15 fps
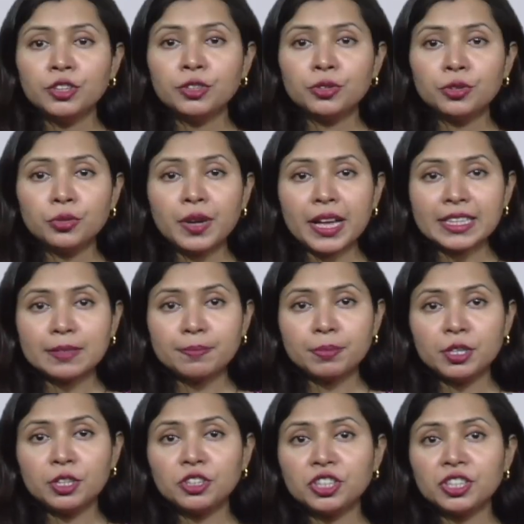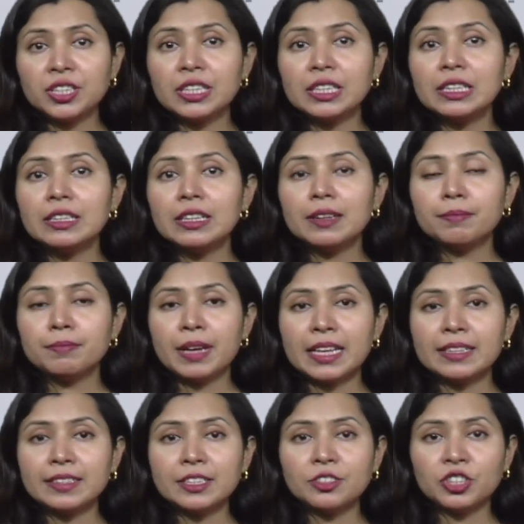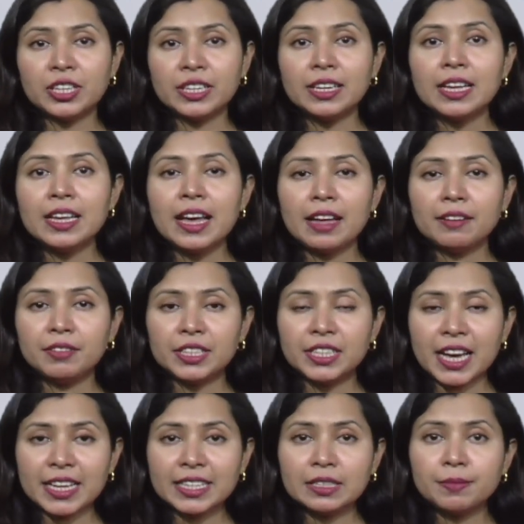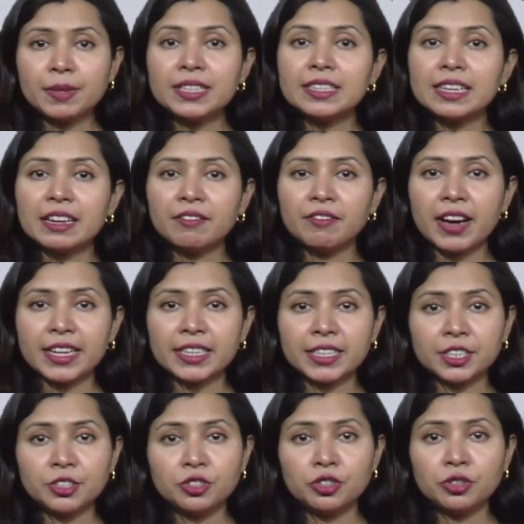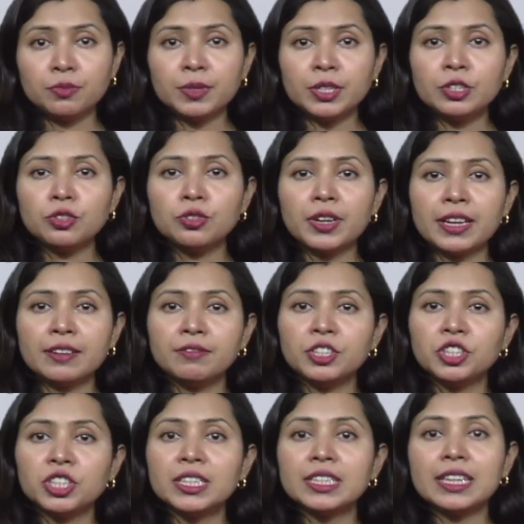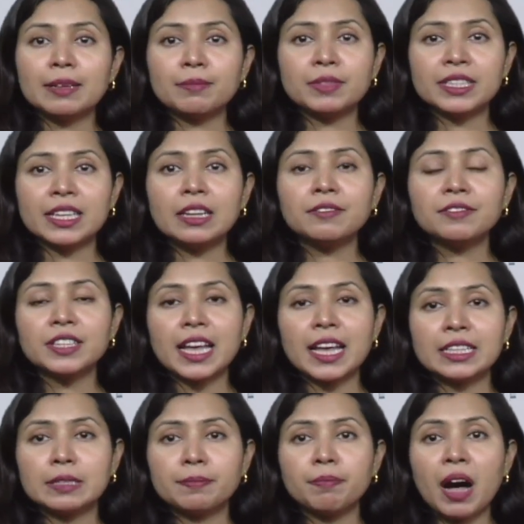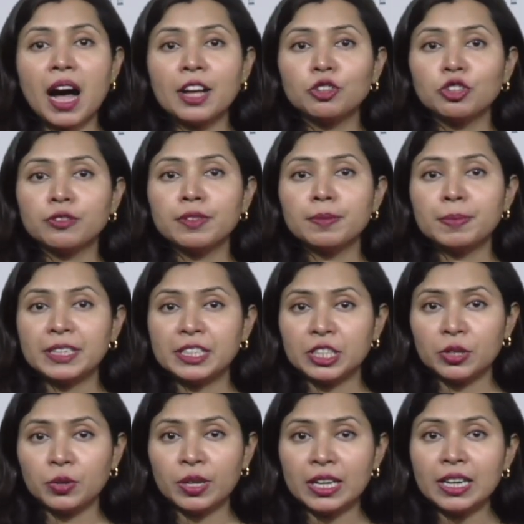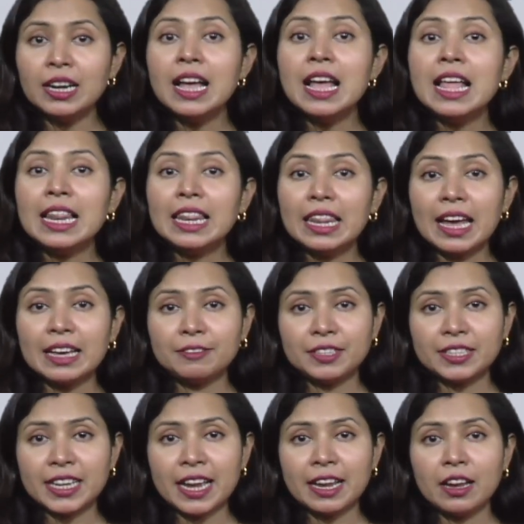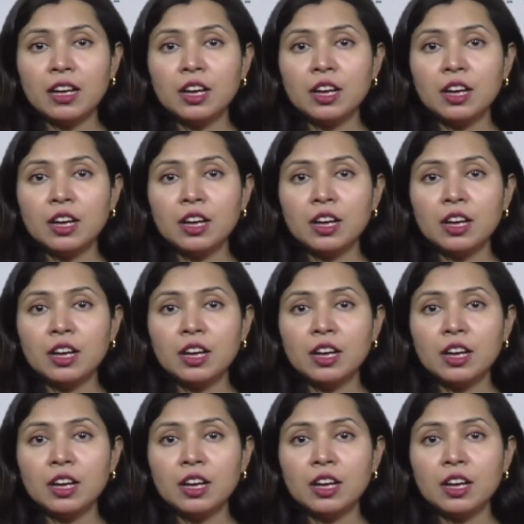Through aspirational messaging, advertisements invite consumers to envision themselves as part of a particular lifestyle.